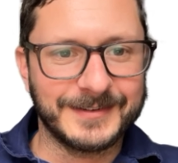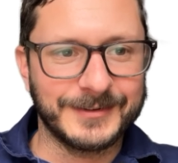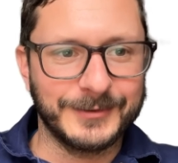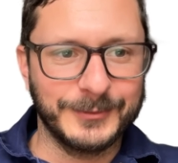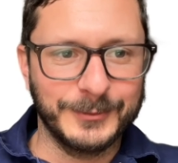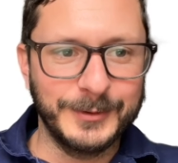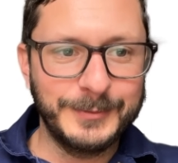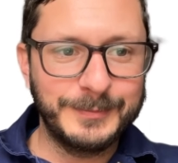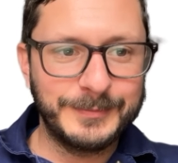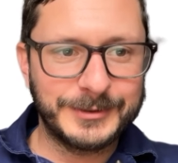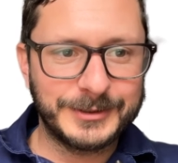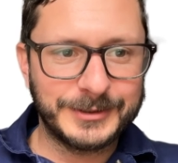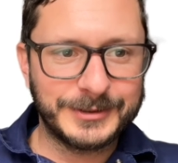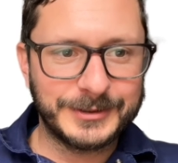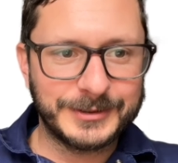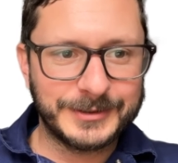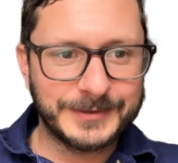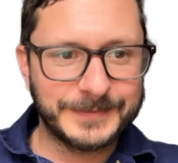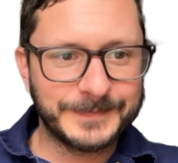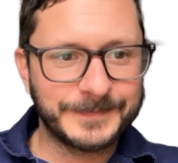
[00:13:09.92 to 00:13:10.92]

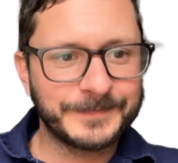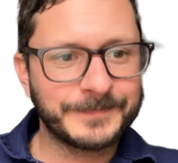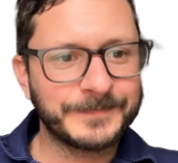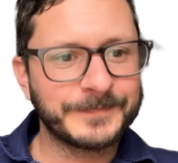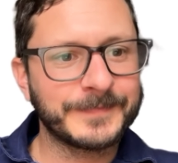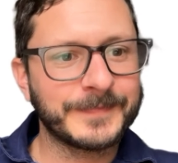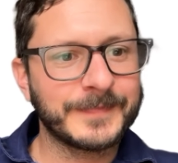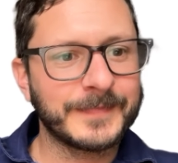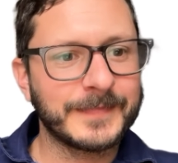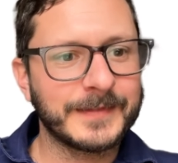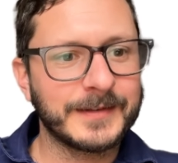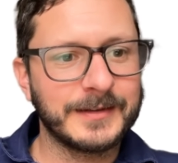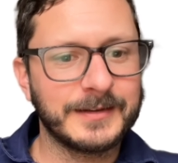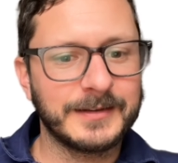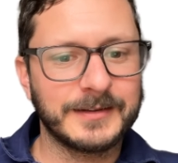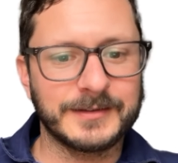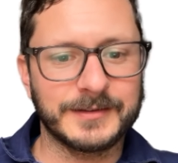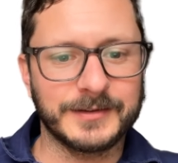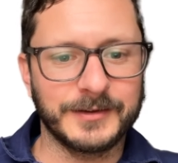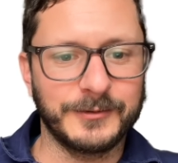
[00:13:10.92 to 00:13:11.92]
Whoops.
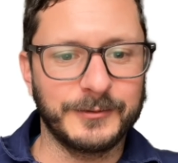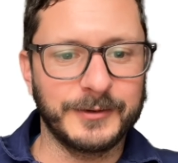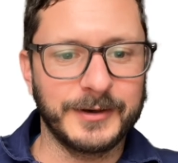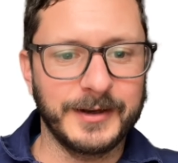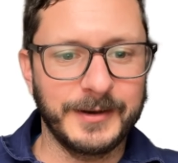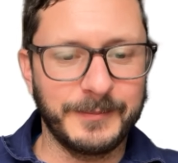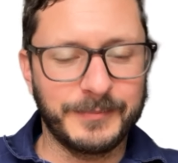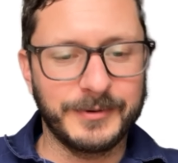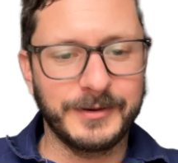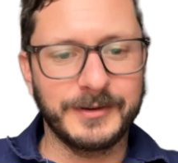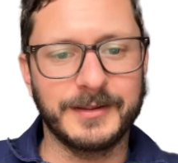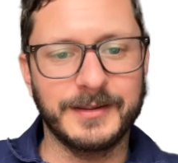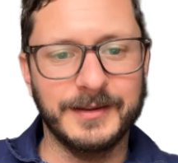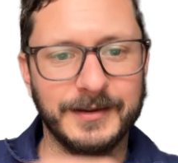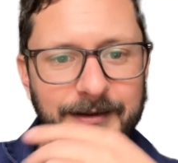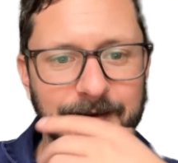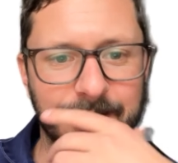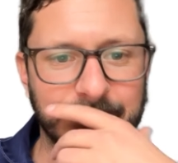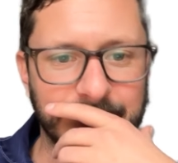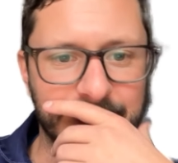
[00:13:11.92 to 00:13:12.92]
So when I put
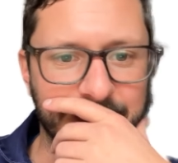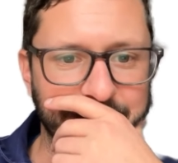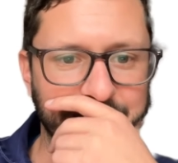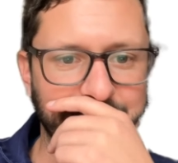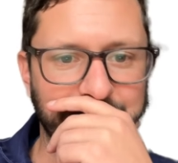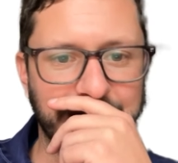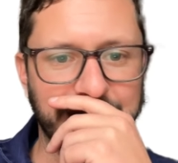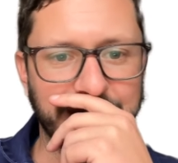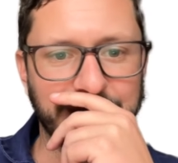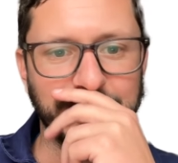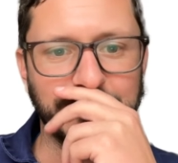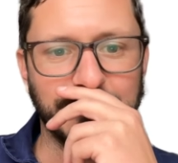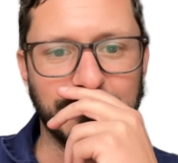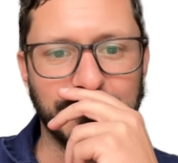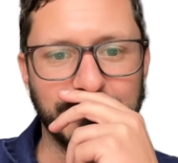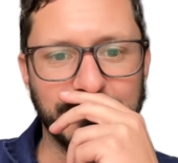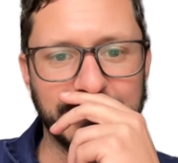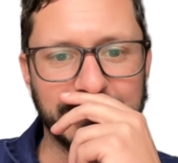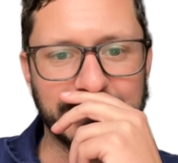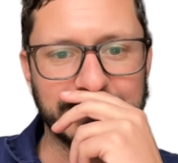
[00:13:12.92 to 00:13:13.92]
this, you
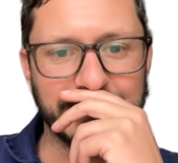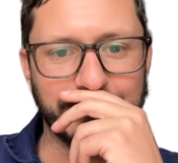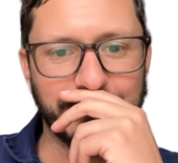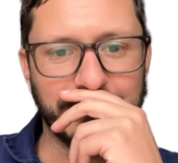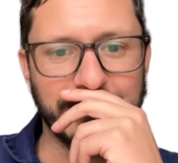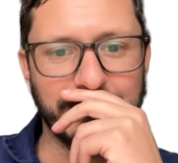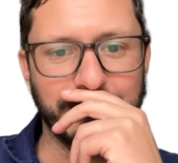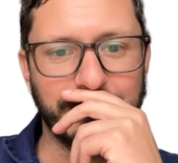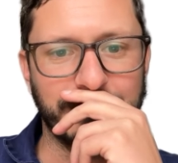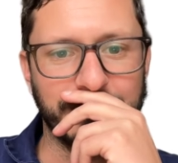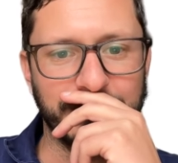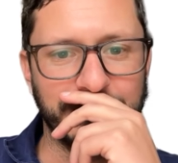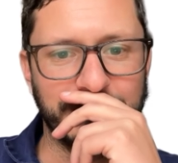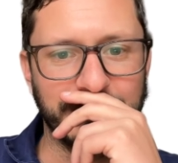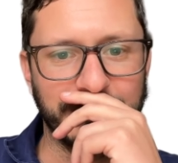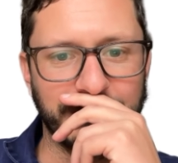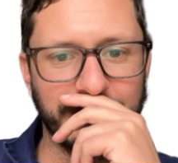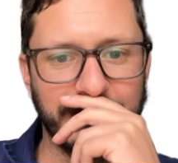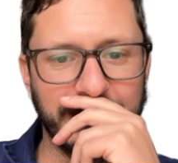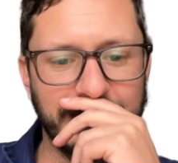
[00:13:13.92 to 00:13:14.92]
only accept the input
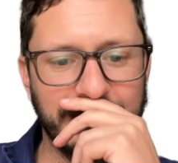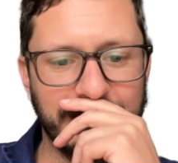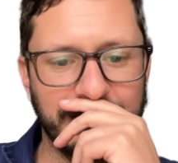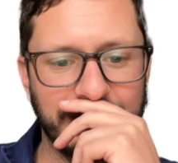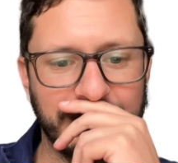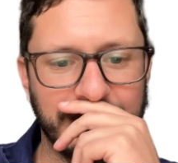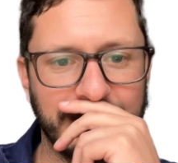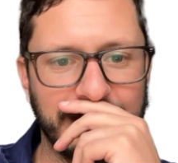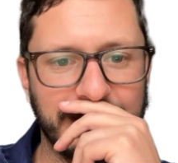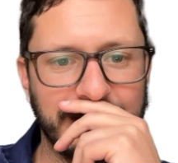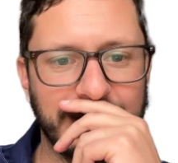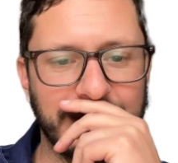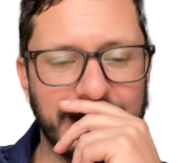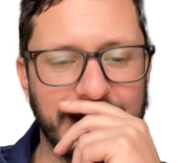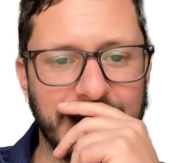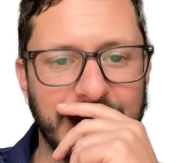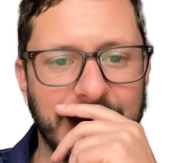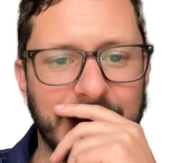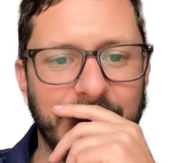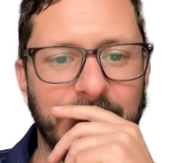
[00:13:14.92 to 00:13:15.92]
generate,
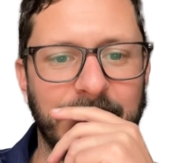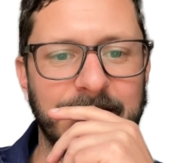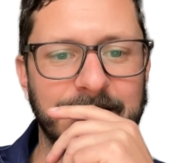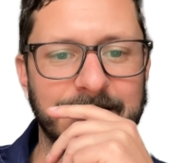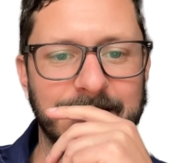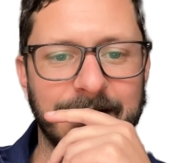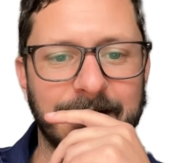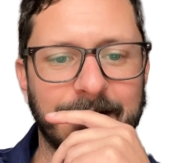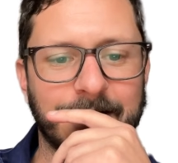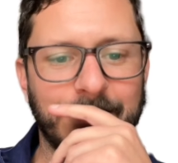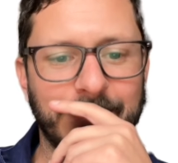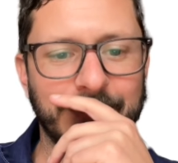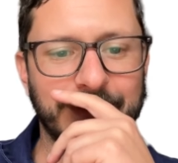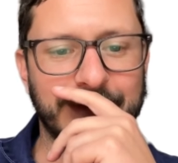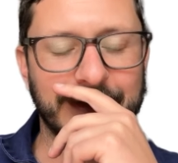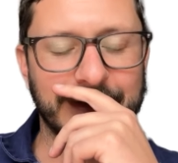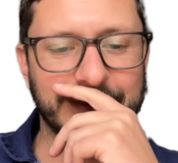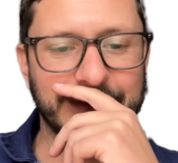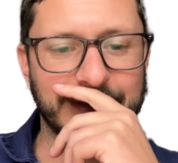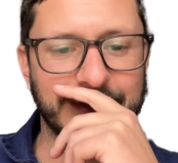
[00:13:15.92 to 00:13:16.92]
it now has that
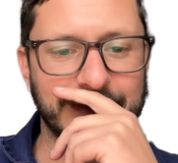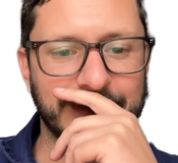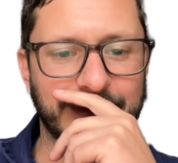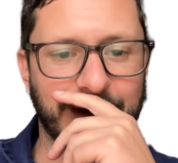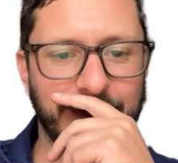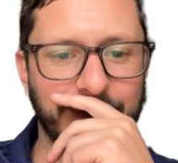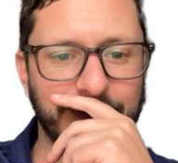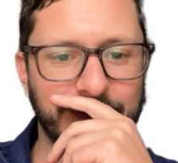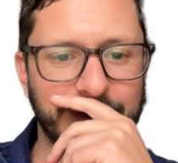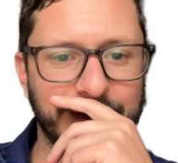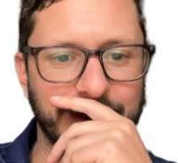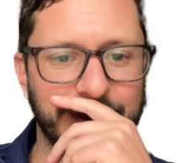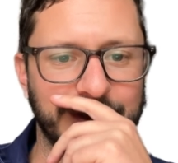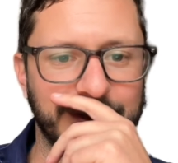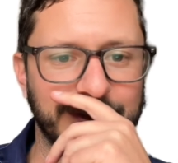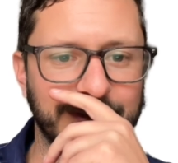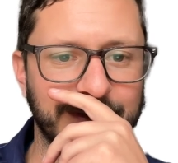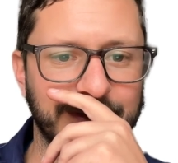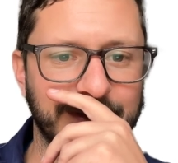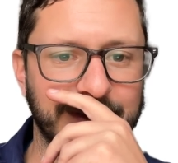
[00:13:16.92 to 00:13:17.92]
context in this
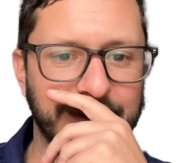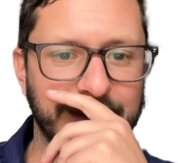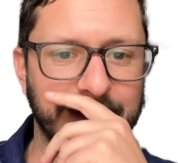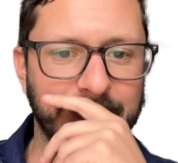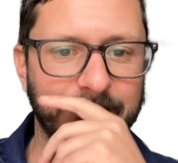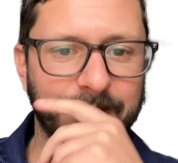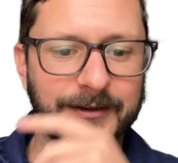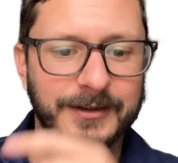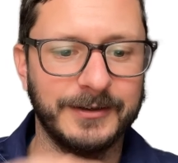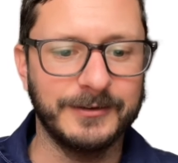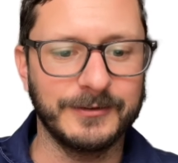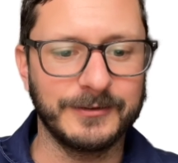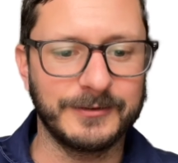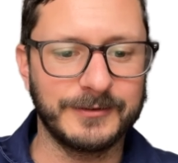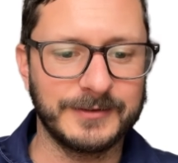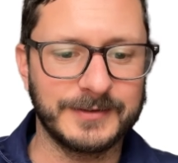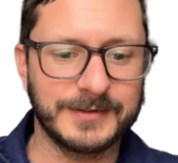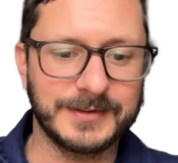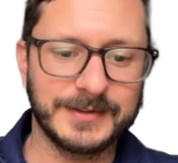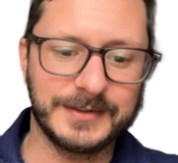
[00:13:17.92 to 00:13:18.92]
conversation. And if I don't
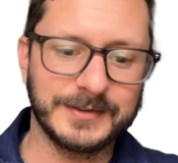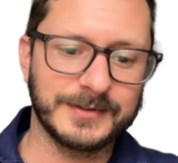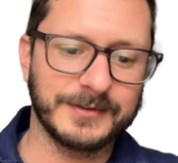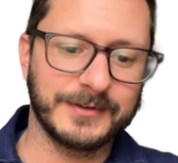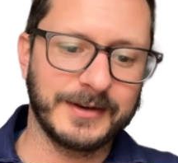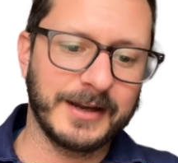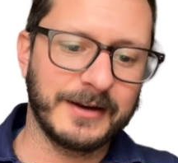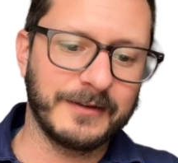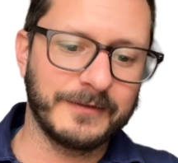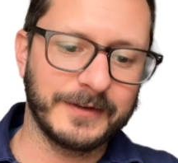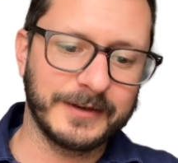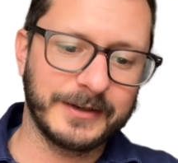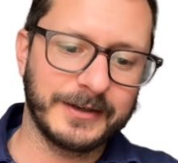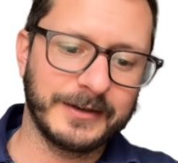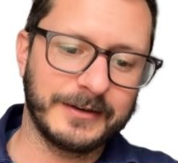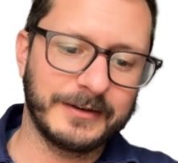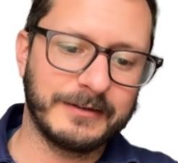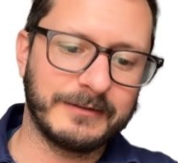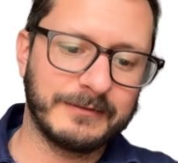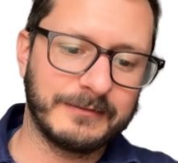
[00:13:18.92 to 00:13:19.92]
do see, so now if I
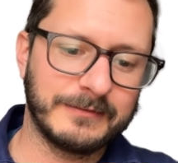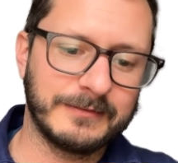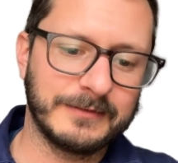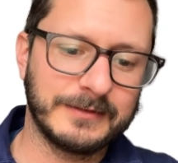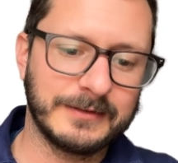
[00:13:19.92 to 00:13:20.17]
go